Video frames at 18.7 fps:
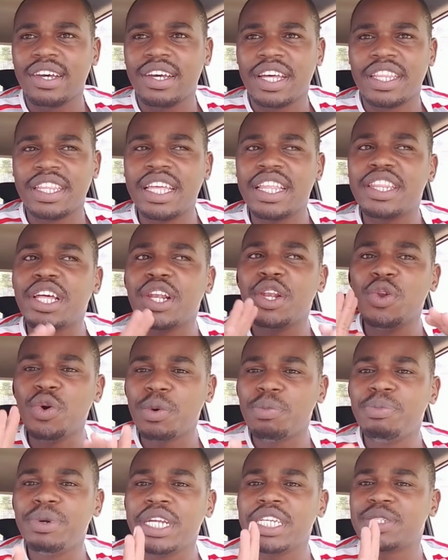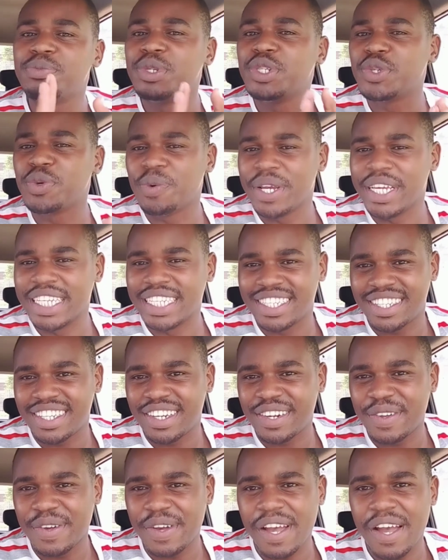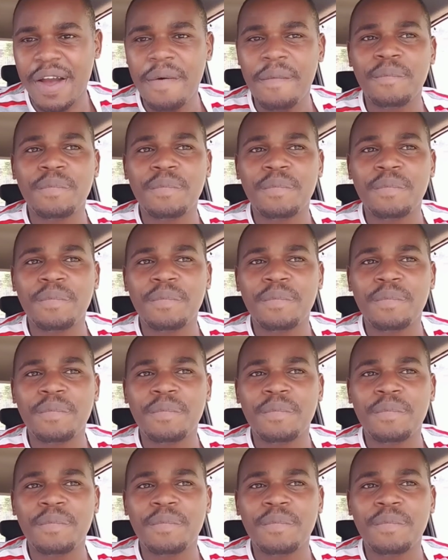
Then the look brings me to weight. Huh?